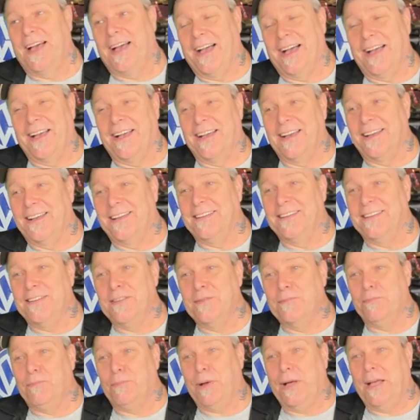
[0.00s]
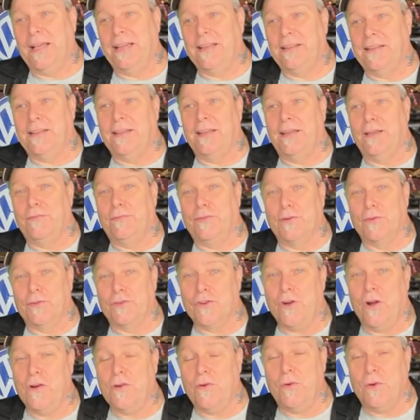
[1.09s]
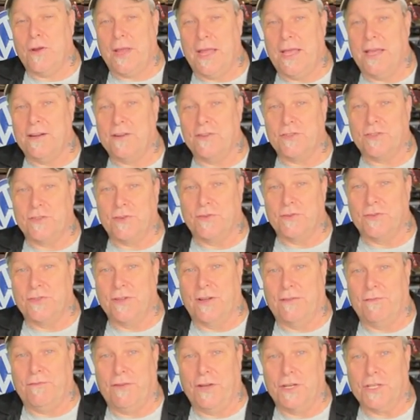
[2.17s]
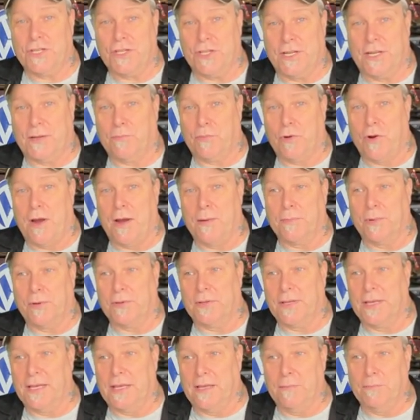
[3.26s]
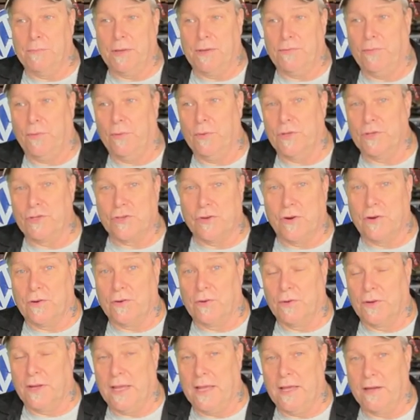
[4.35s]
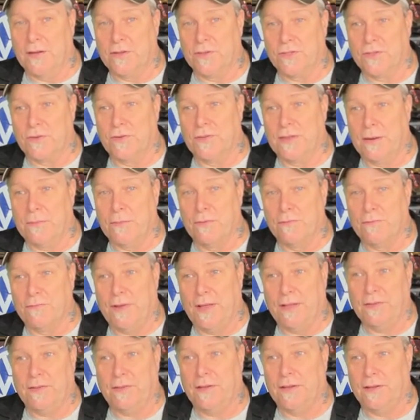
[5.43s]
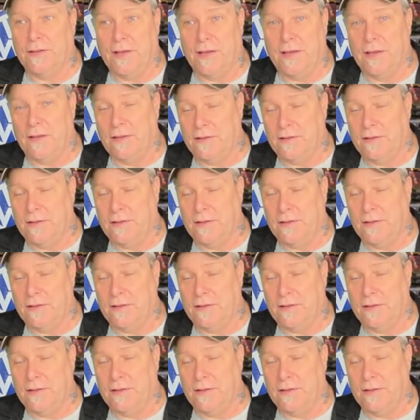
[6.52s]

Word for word: But if your charcoal canister is not functioning properly, and before the charcoal canister, they were vented